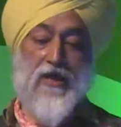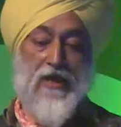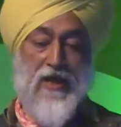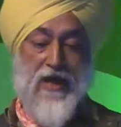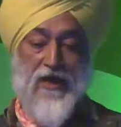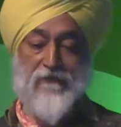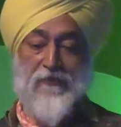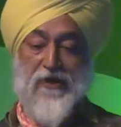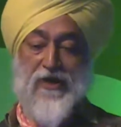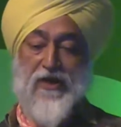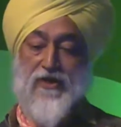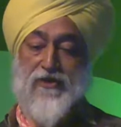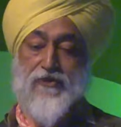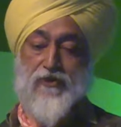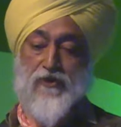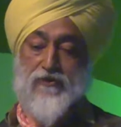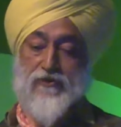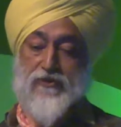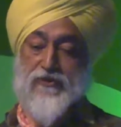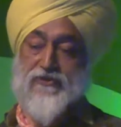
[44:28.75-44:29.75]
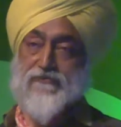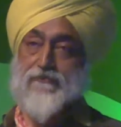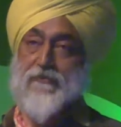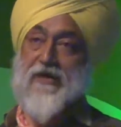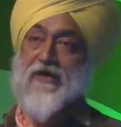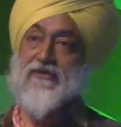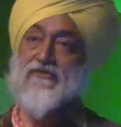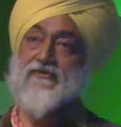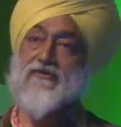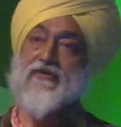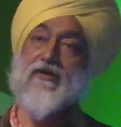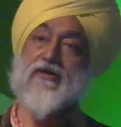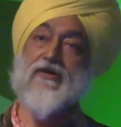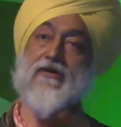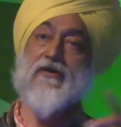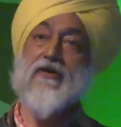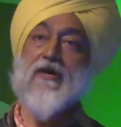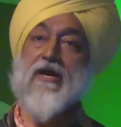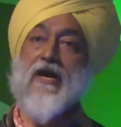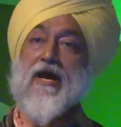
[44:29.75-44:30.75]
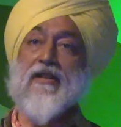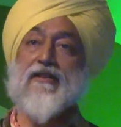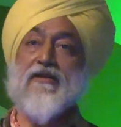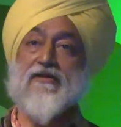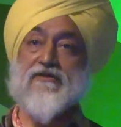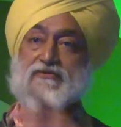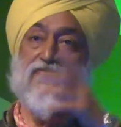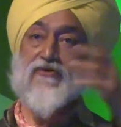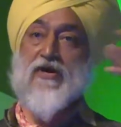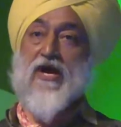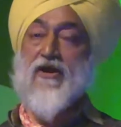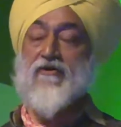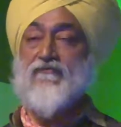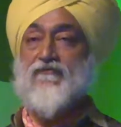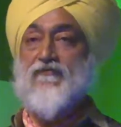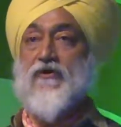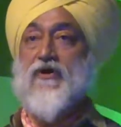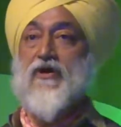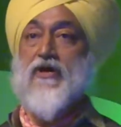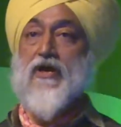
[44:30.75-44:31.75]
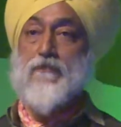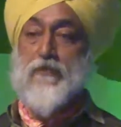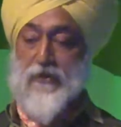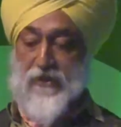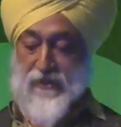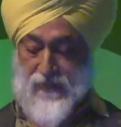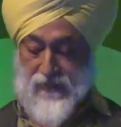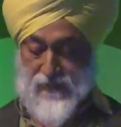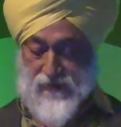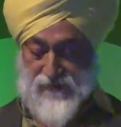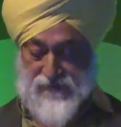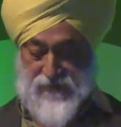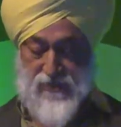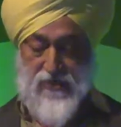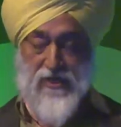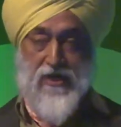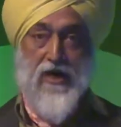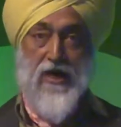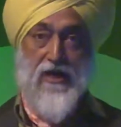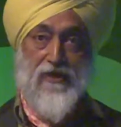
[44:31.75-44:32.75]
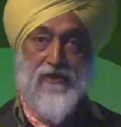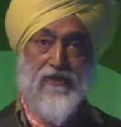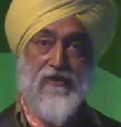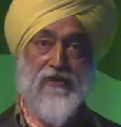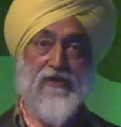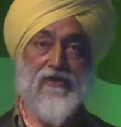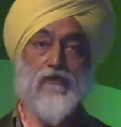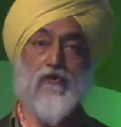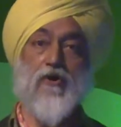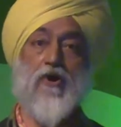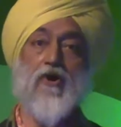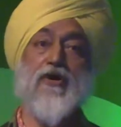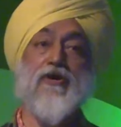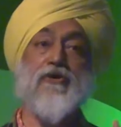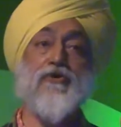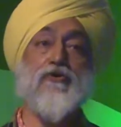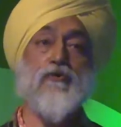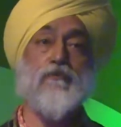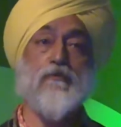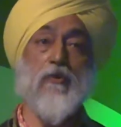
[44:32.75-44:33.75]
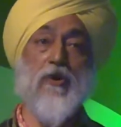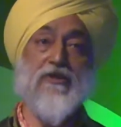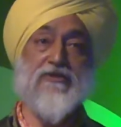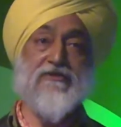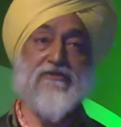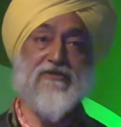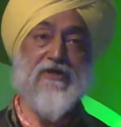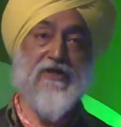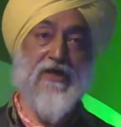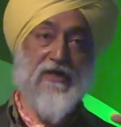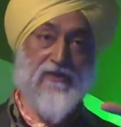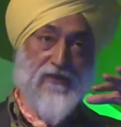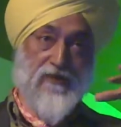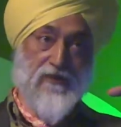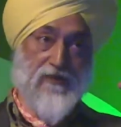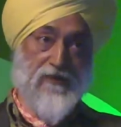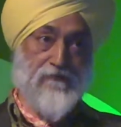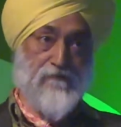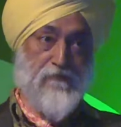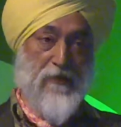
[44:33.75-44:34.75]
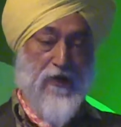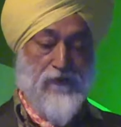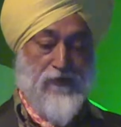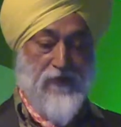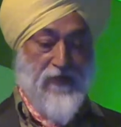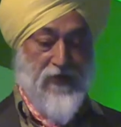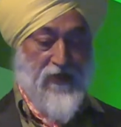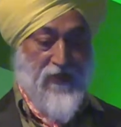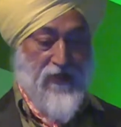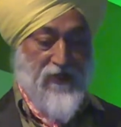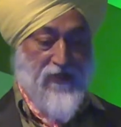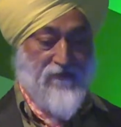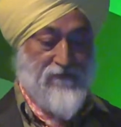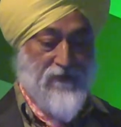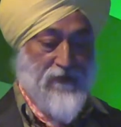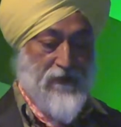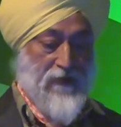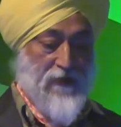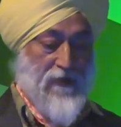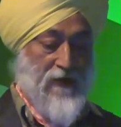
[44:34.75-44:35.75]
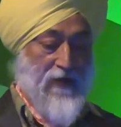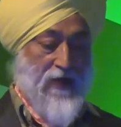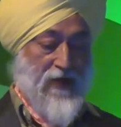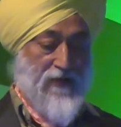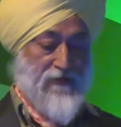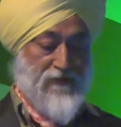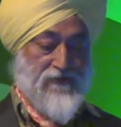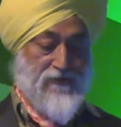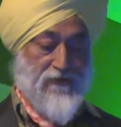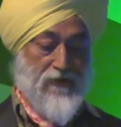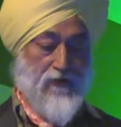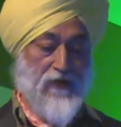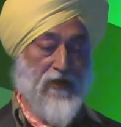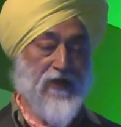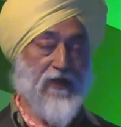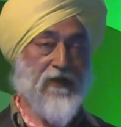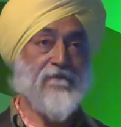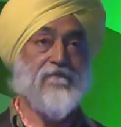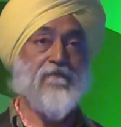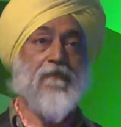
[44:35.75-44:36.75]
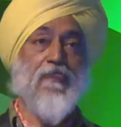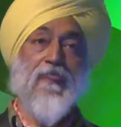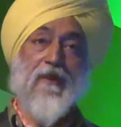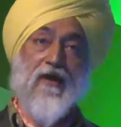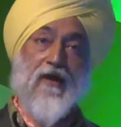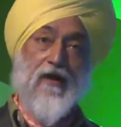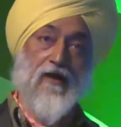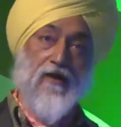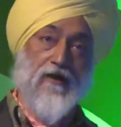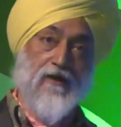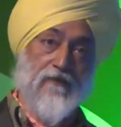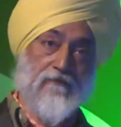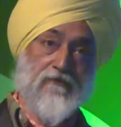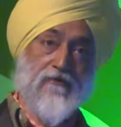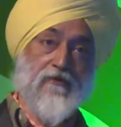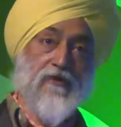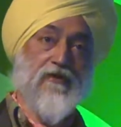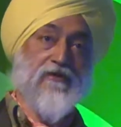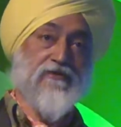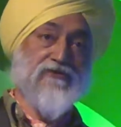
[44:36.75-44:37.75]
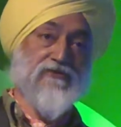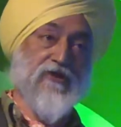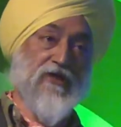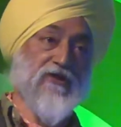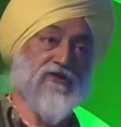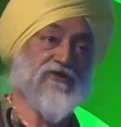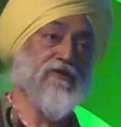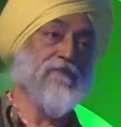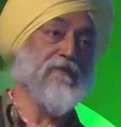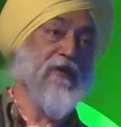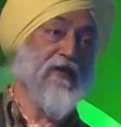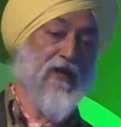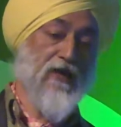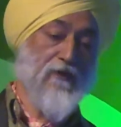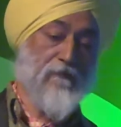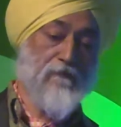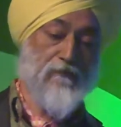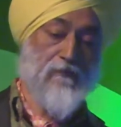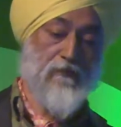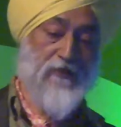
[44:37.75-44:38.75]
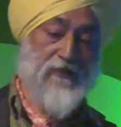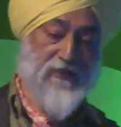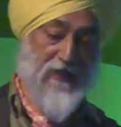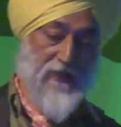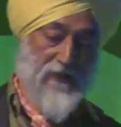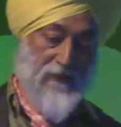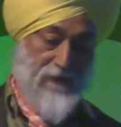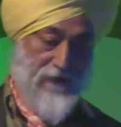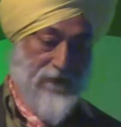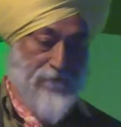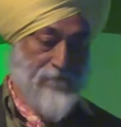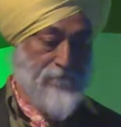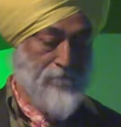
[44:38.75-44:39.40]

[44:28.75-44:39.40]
And we had doctors based here, and this ran for a couple of years until it got into policy at the mountaineering level, and slowly the structure became tighter.